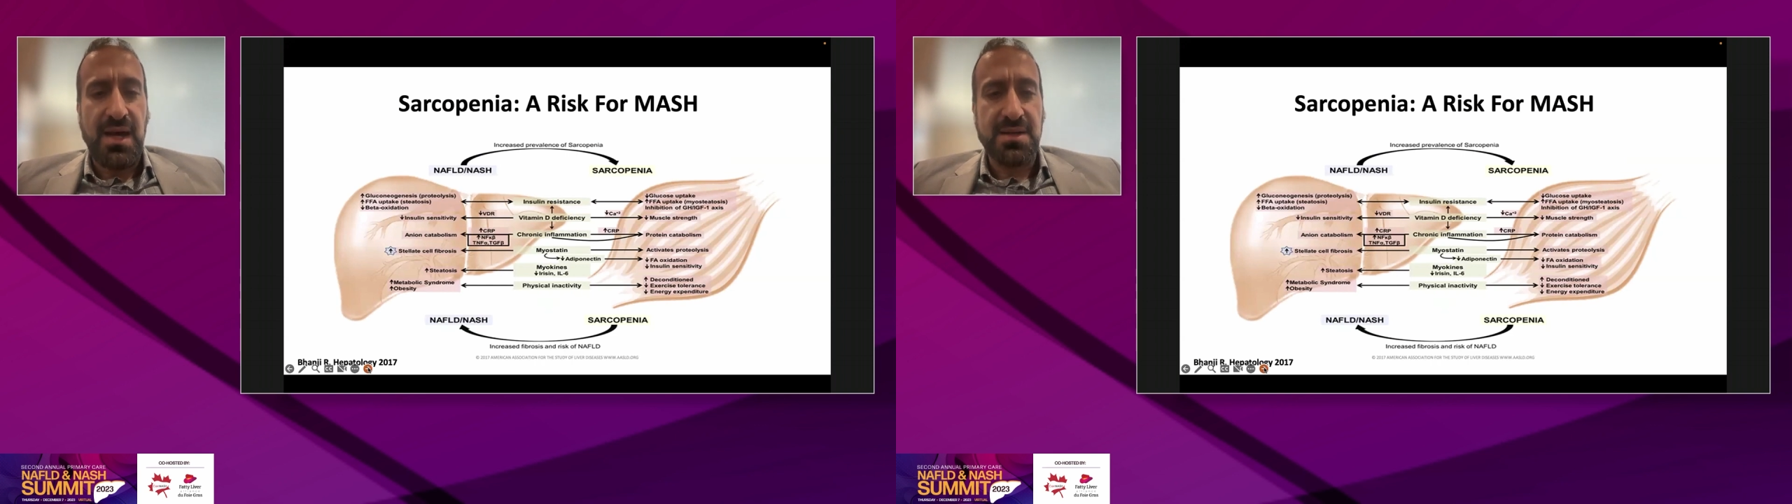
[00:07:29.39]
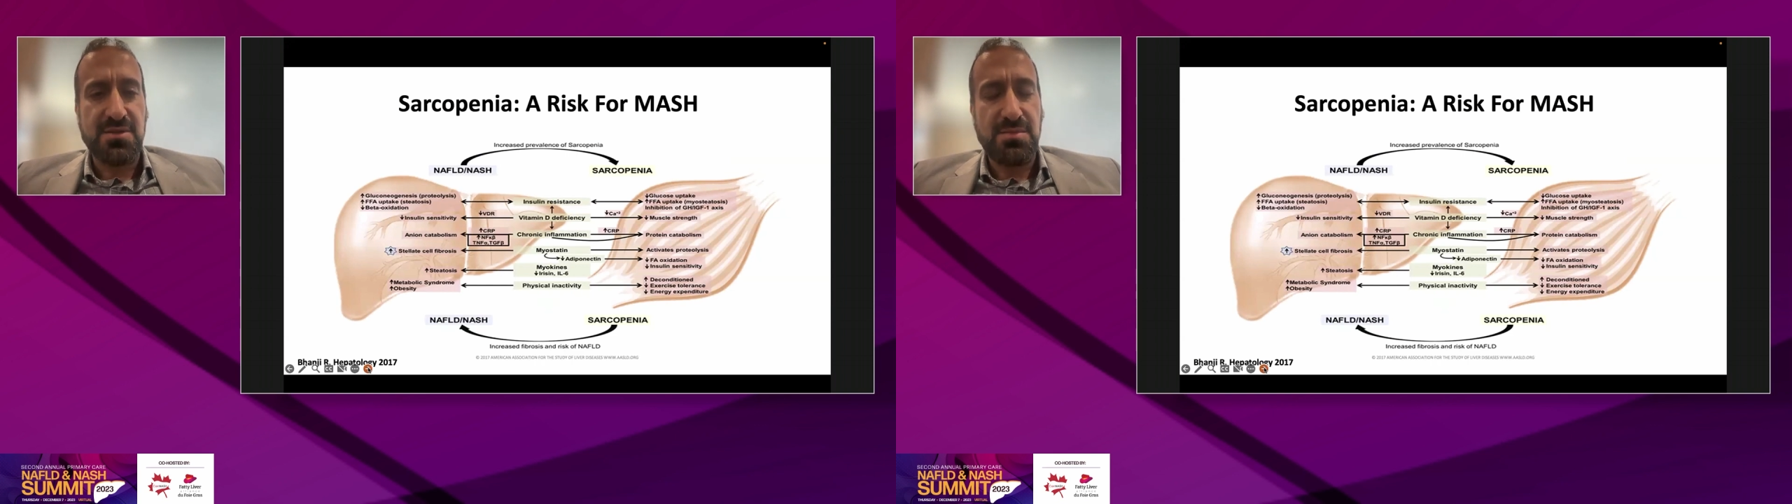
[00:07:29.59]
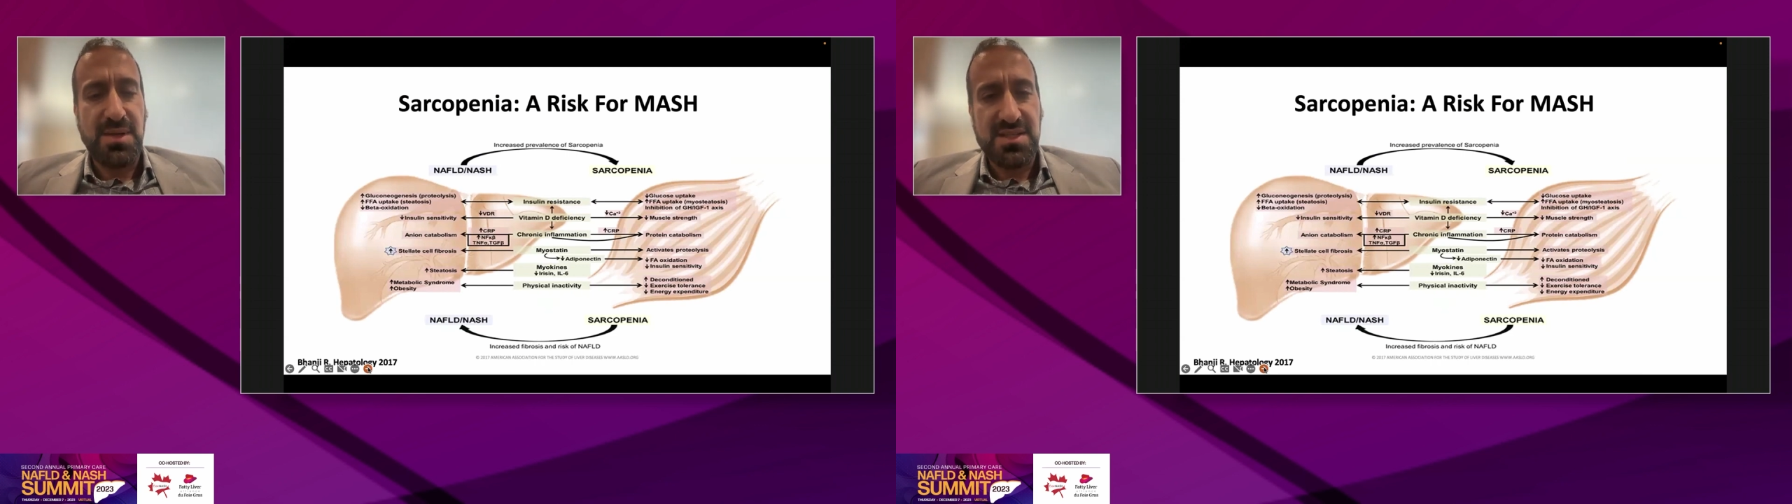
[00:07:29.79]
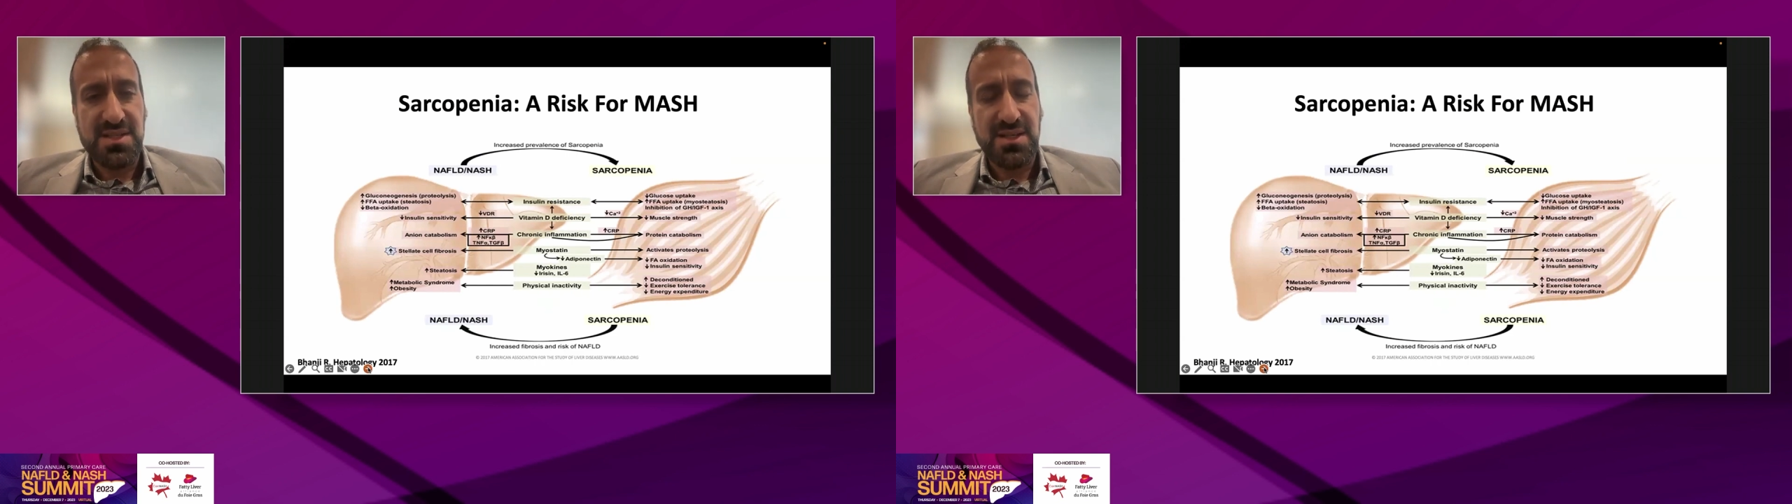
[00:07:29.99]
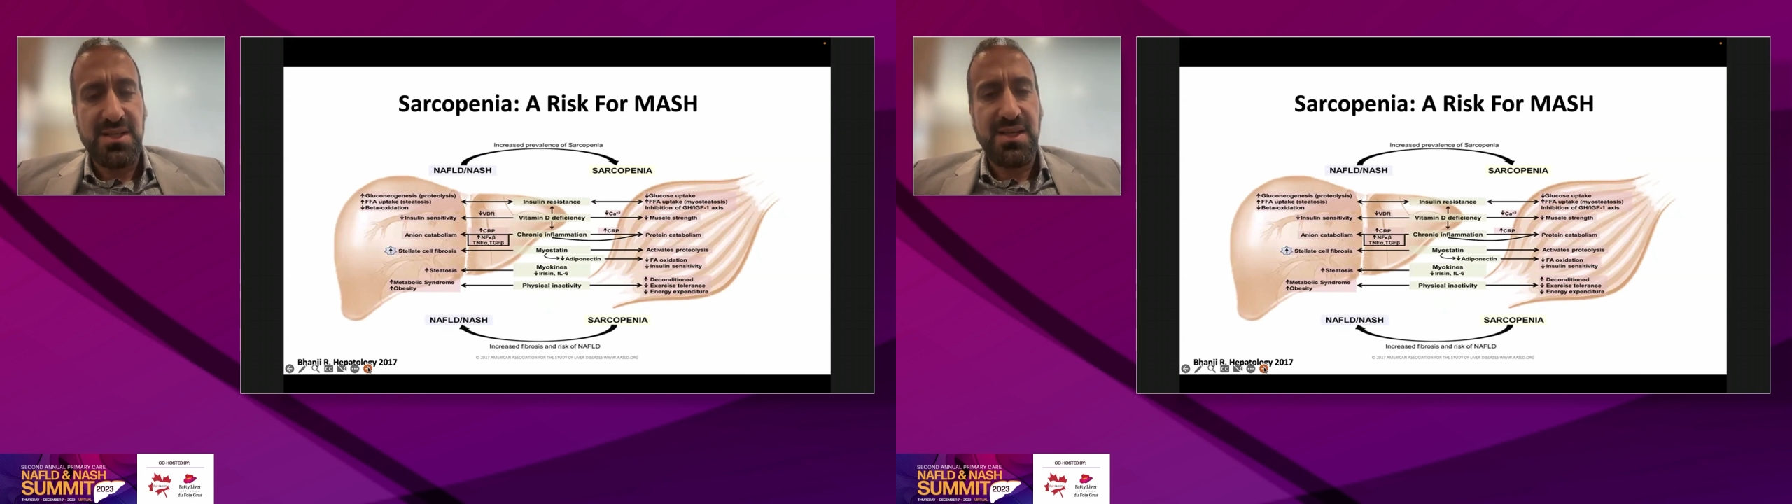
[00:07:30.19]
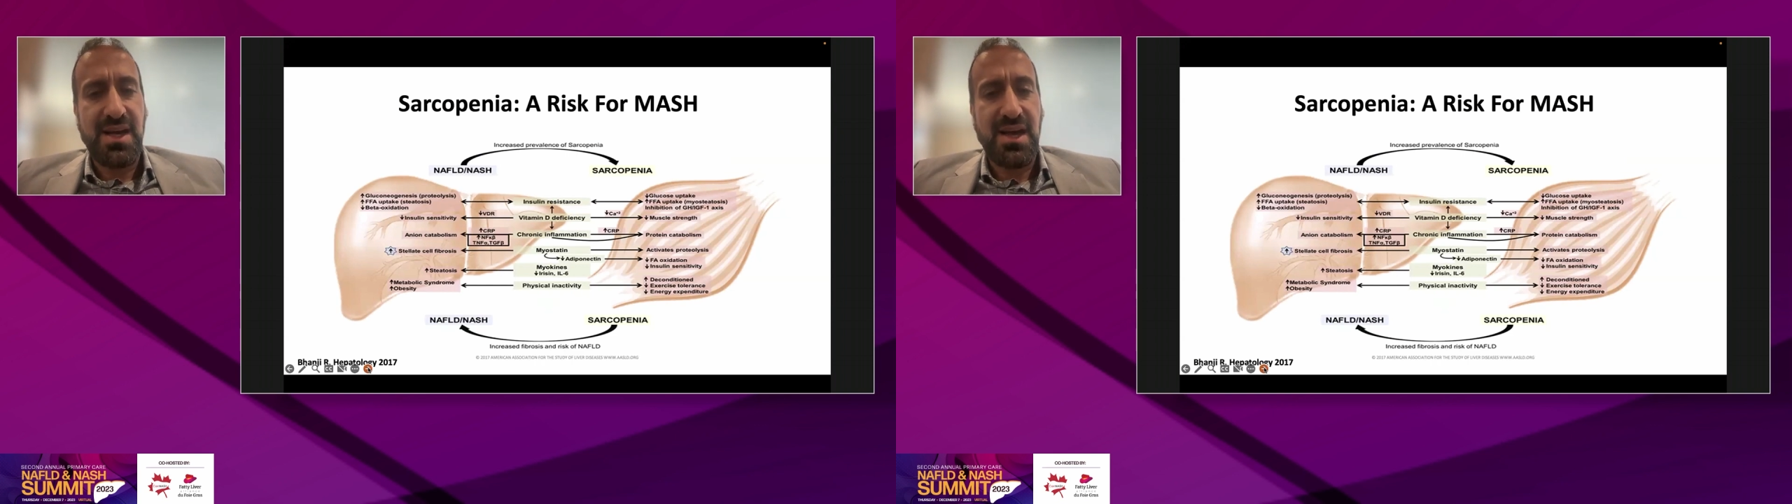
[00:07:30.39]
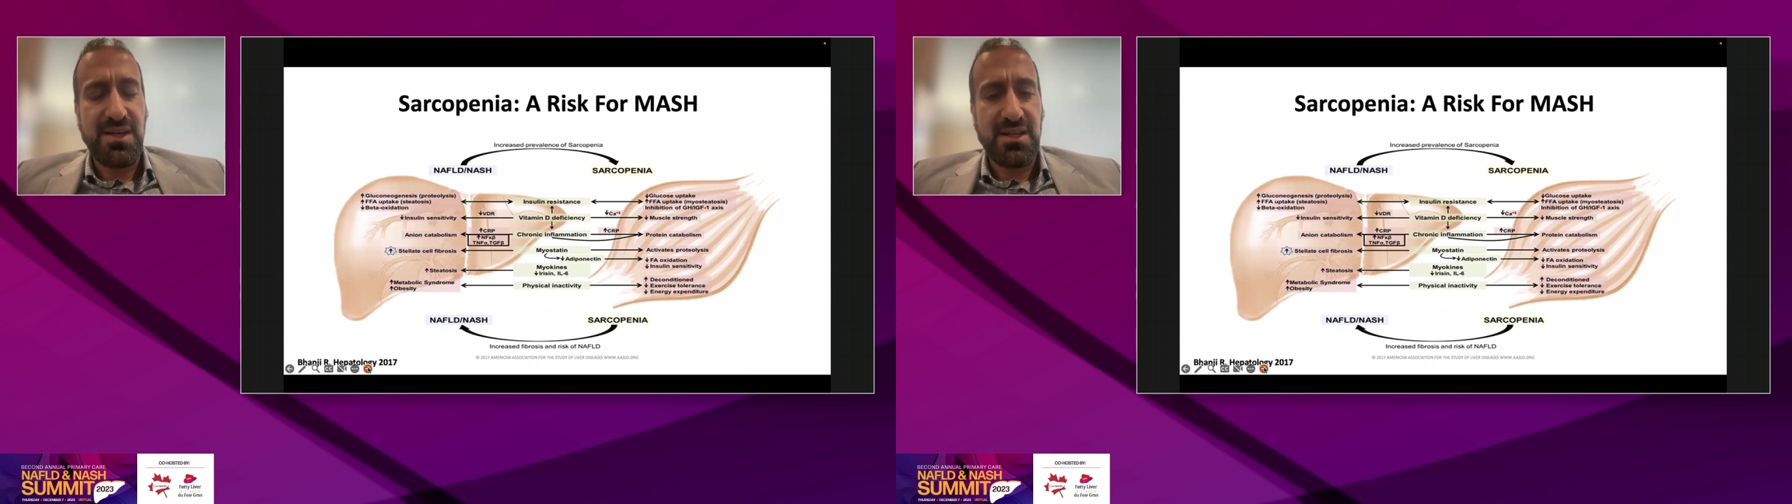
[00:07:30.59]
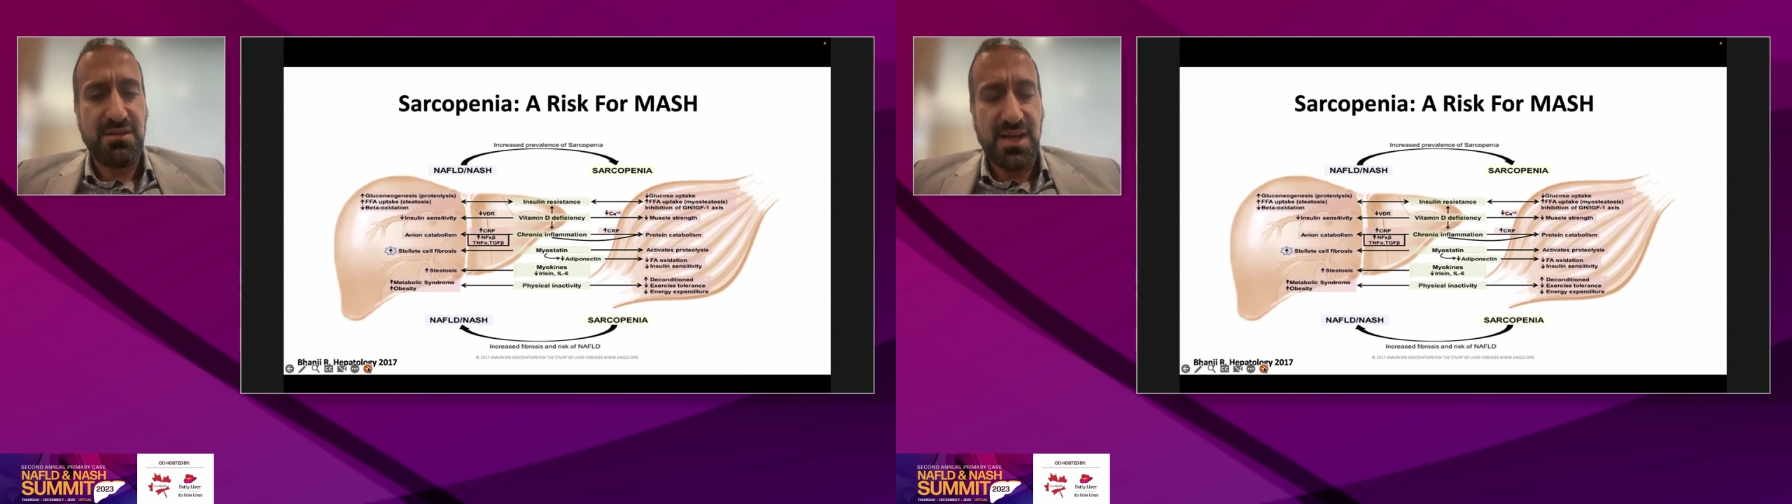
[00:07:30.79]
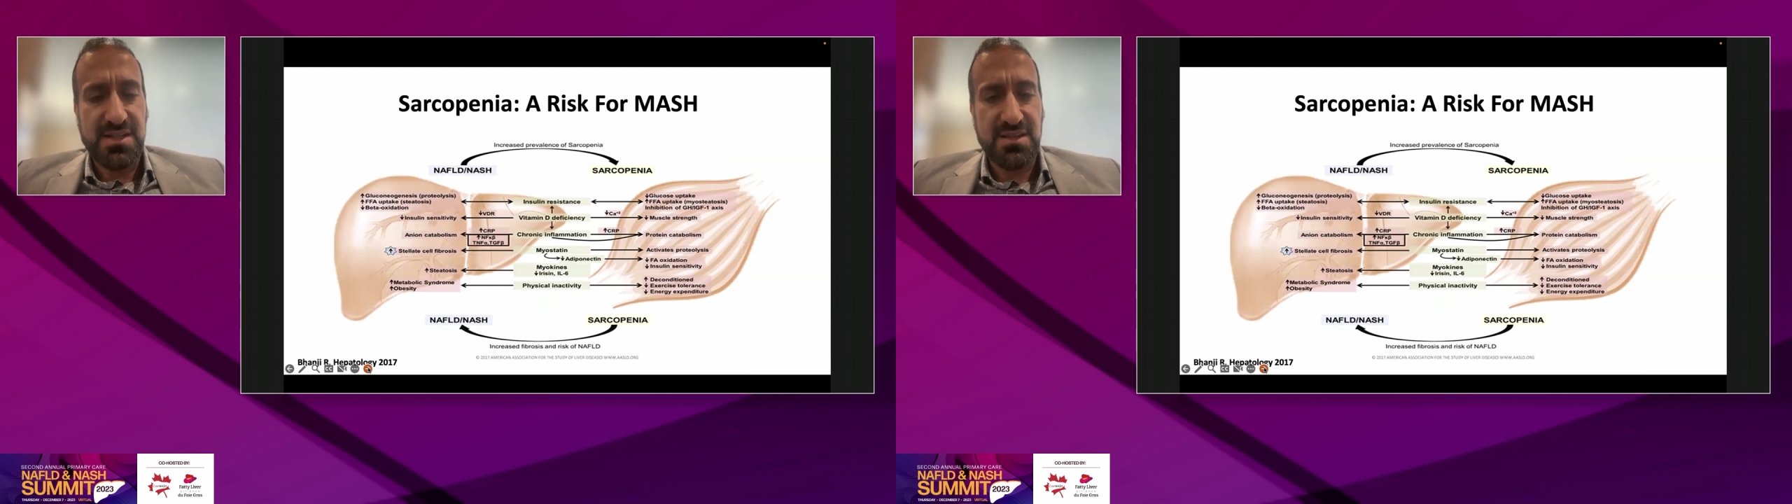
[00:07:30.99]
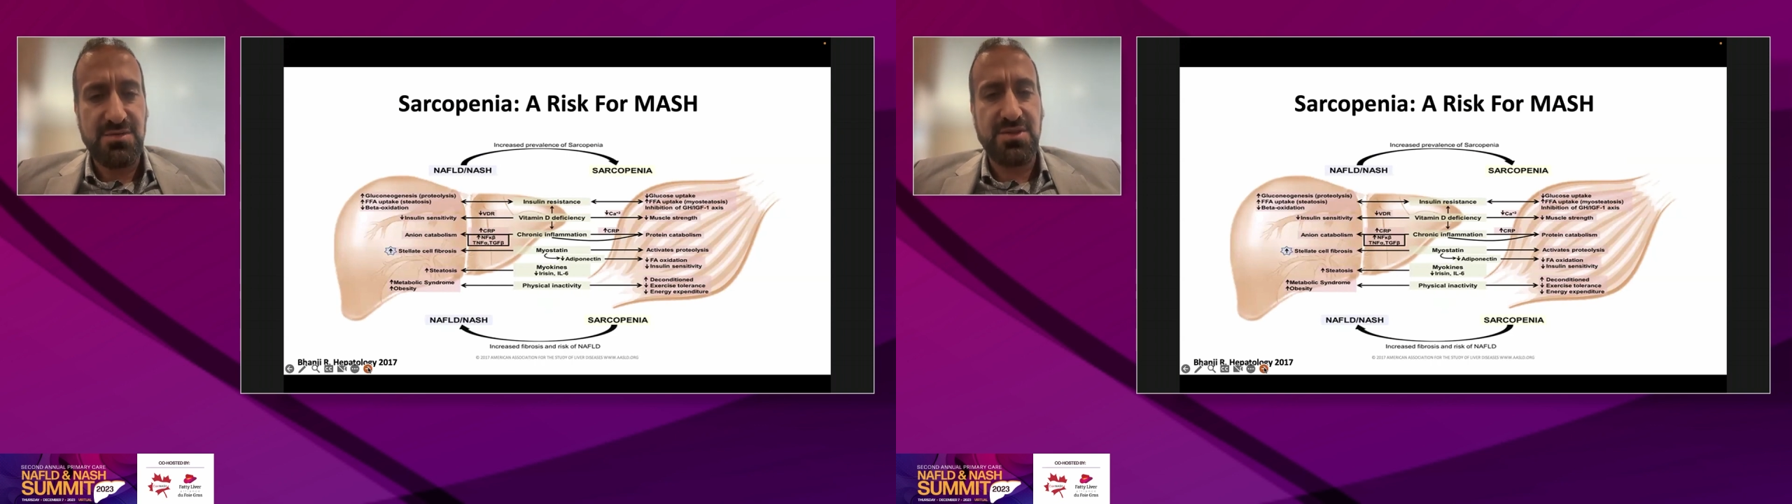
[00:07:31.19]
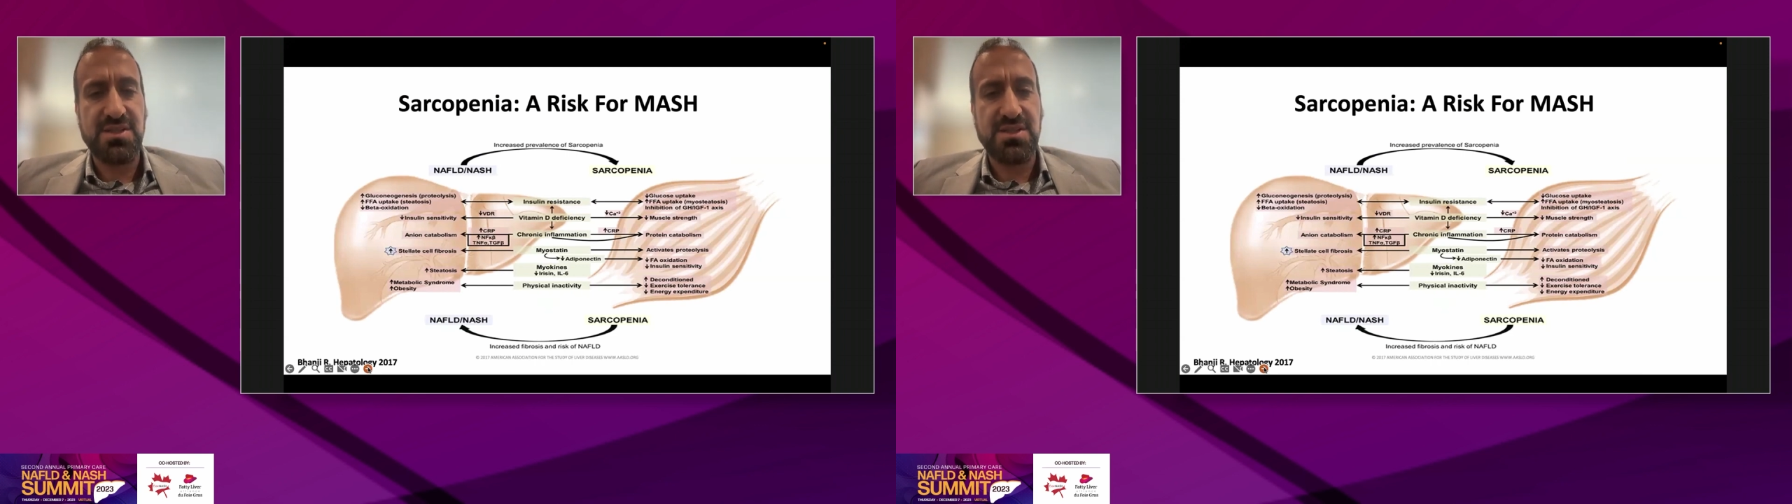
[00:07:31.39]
So basically, having advanced liver